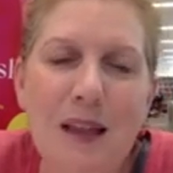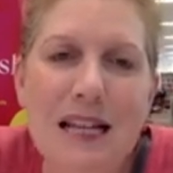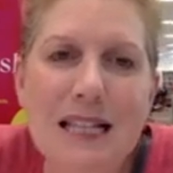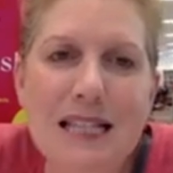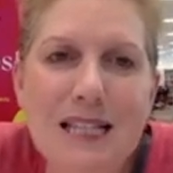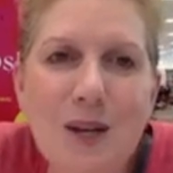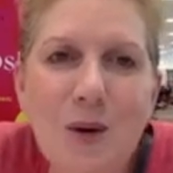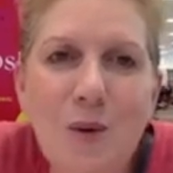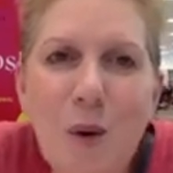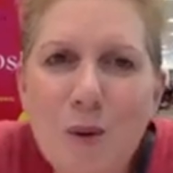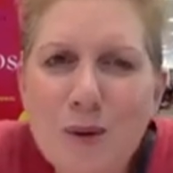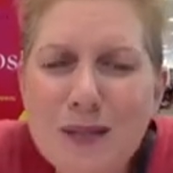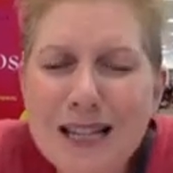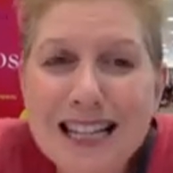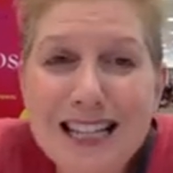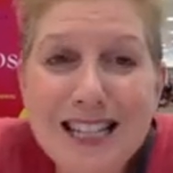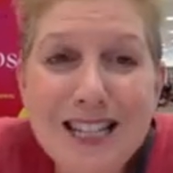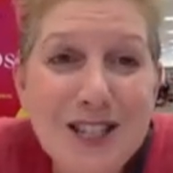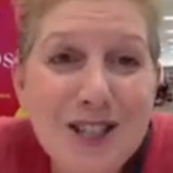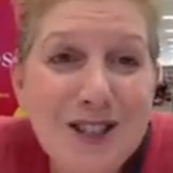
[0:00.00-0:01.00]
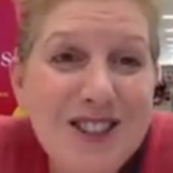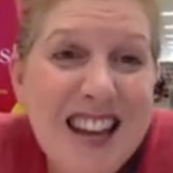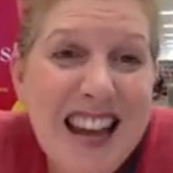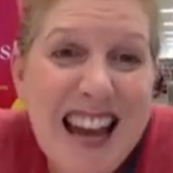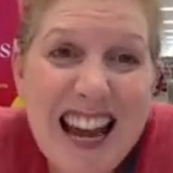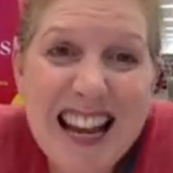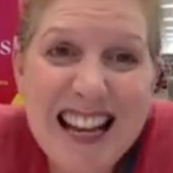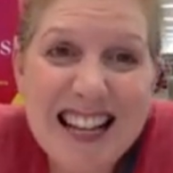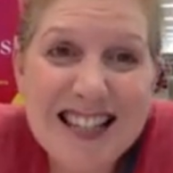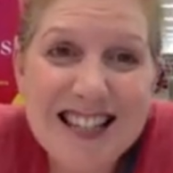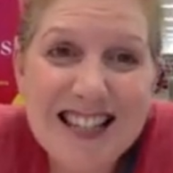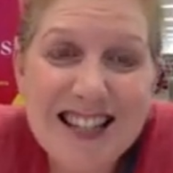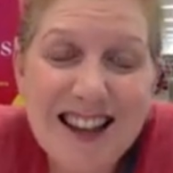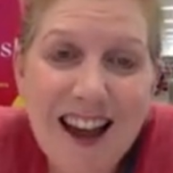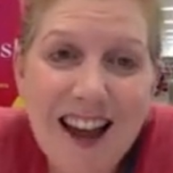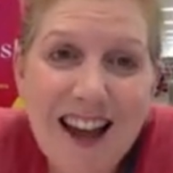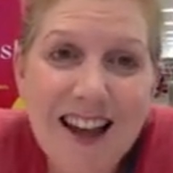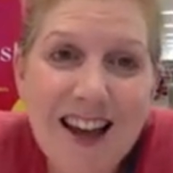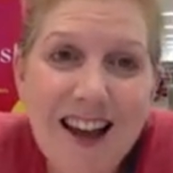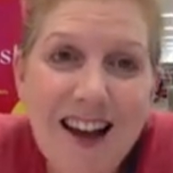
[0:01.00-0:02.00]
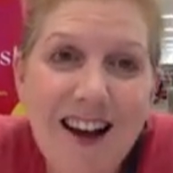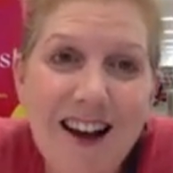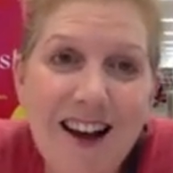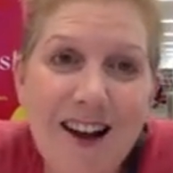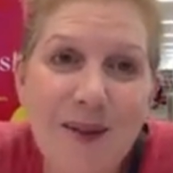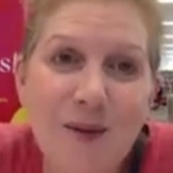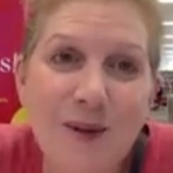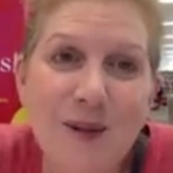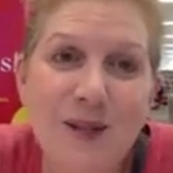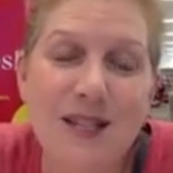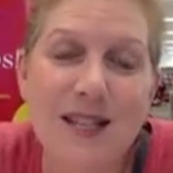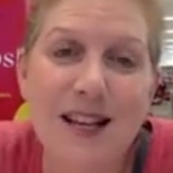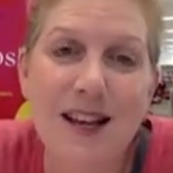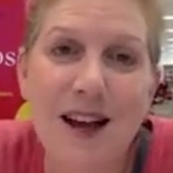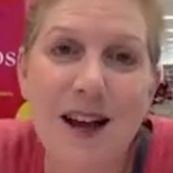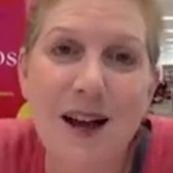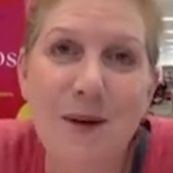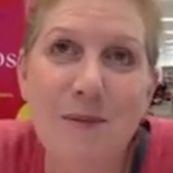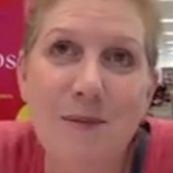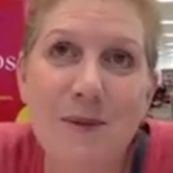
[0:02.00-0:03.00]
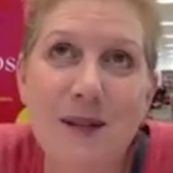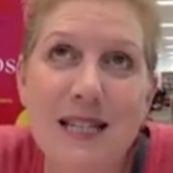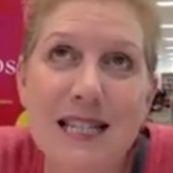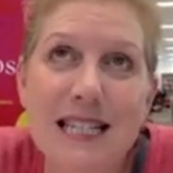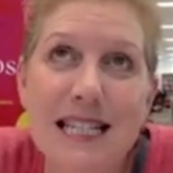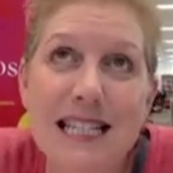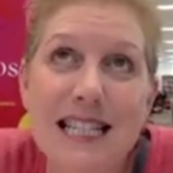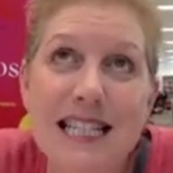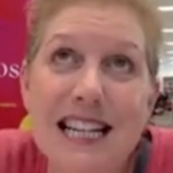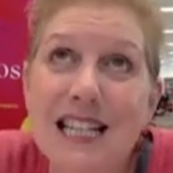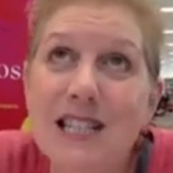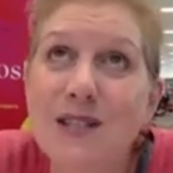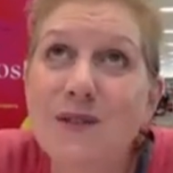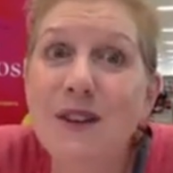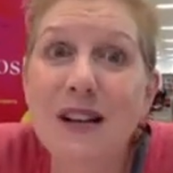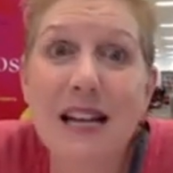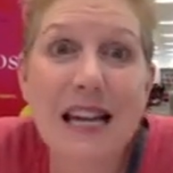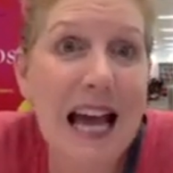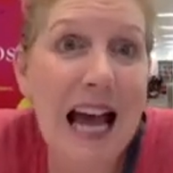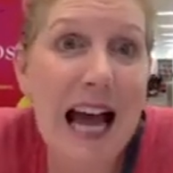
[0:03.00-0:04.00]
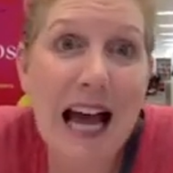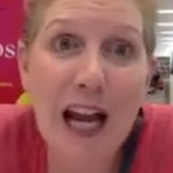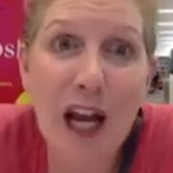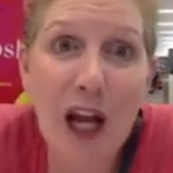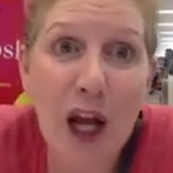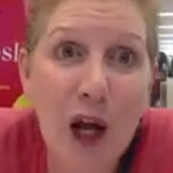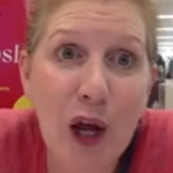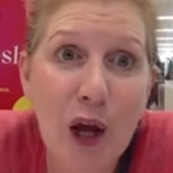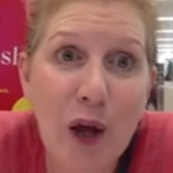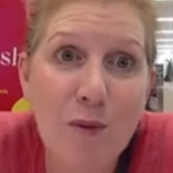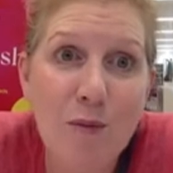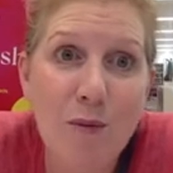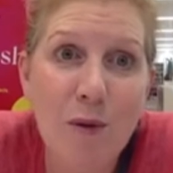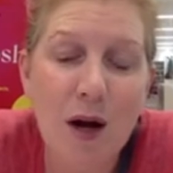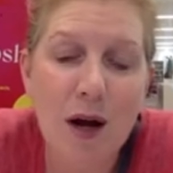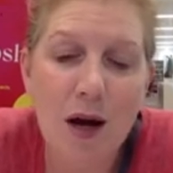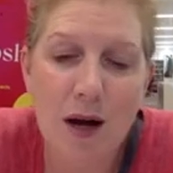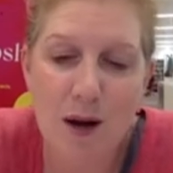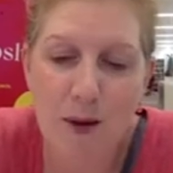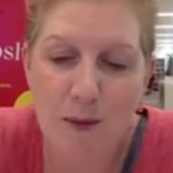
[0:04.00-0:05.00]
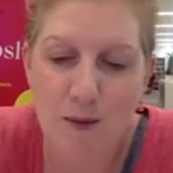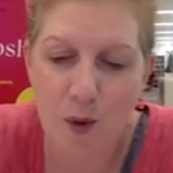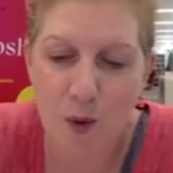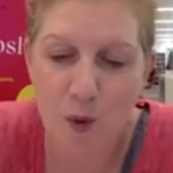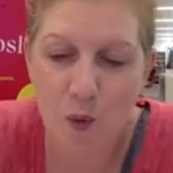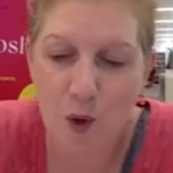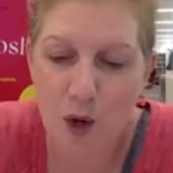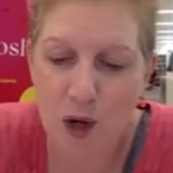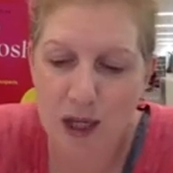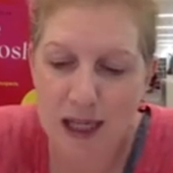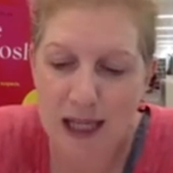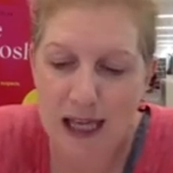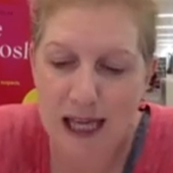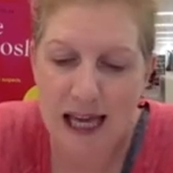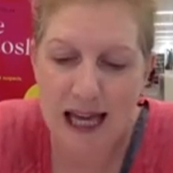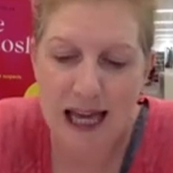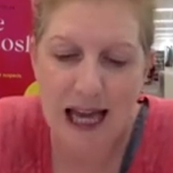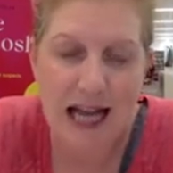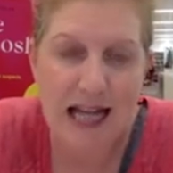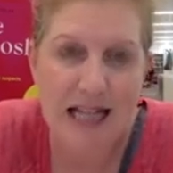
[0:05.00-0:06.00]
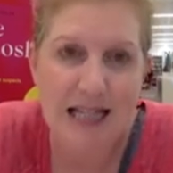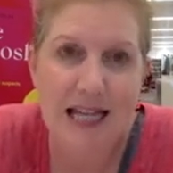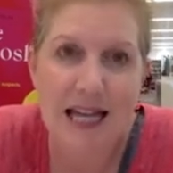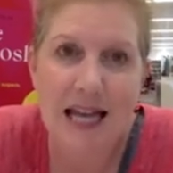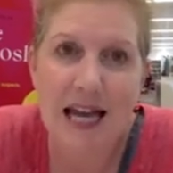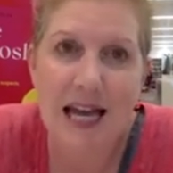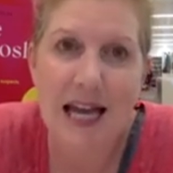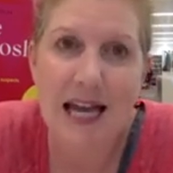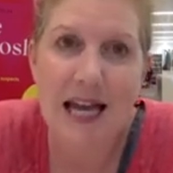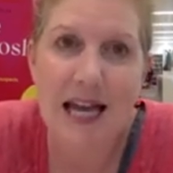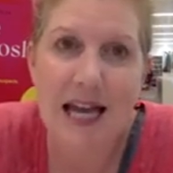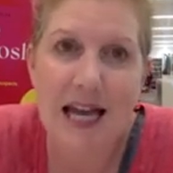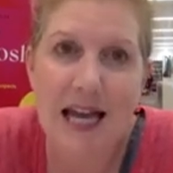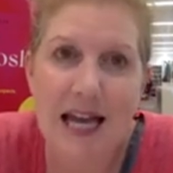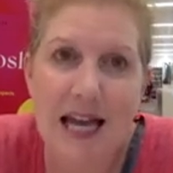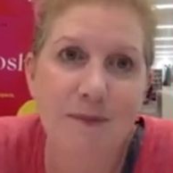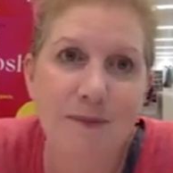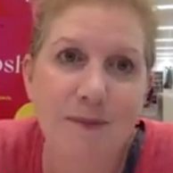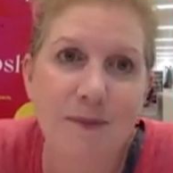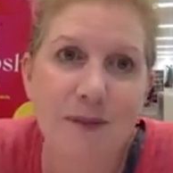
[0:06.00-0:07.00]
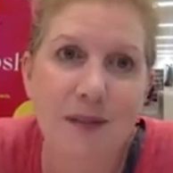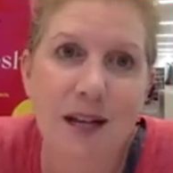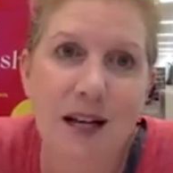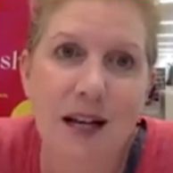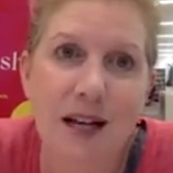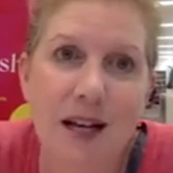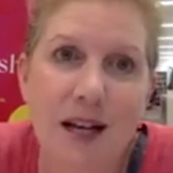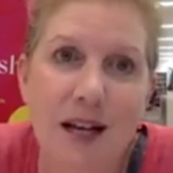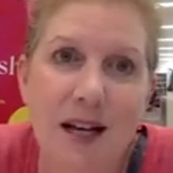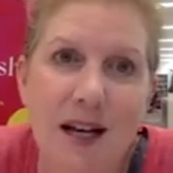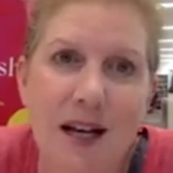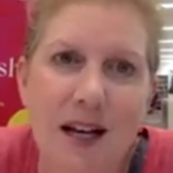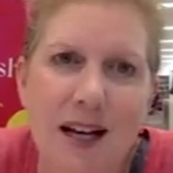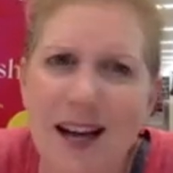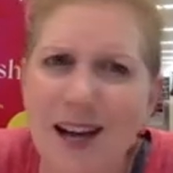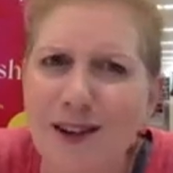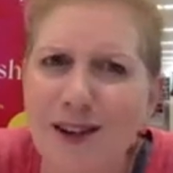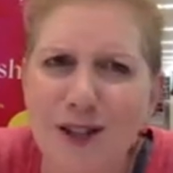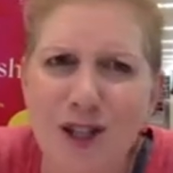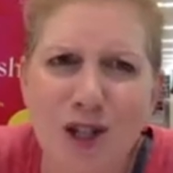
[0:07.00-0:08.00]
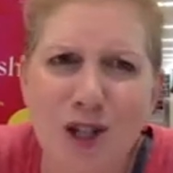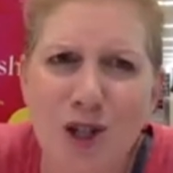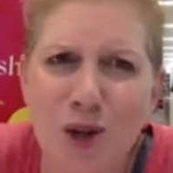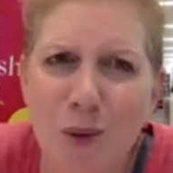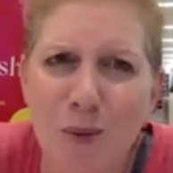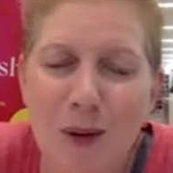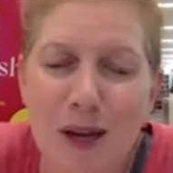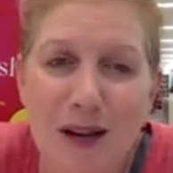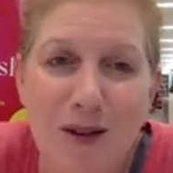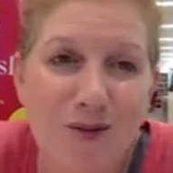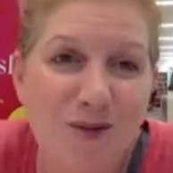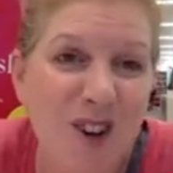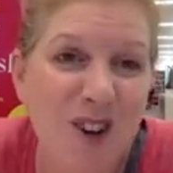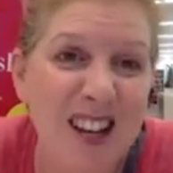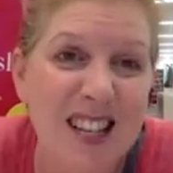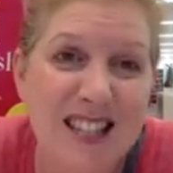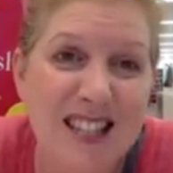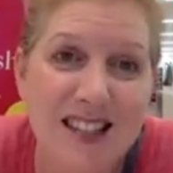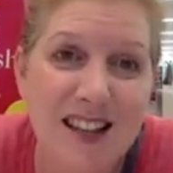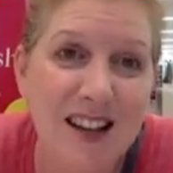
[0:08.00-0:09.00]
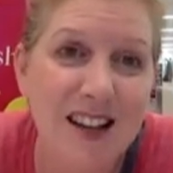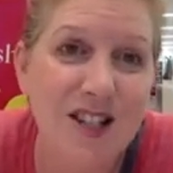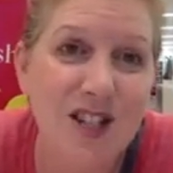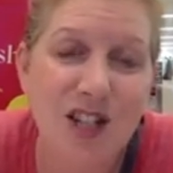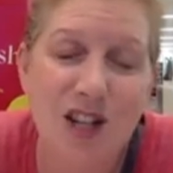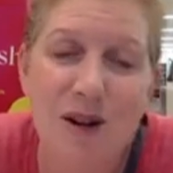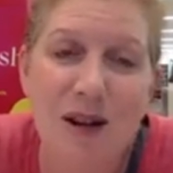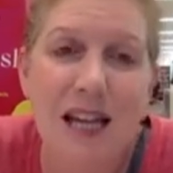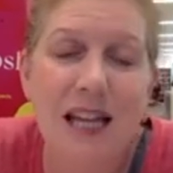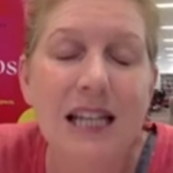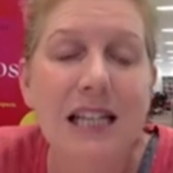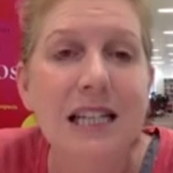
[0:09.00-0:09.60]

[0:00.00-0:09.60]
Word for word: So what was I going to do next? I was successfully at home working as a kind of a jobbing writer, doing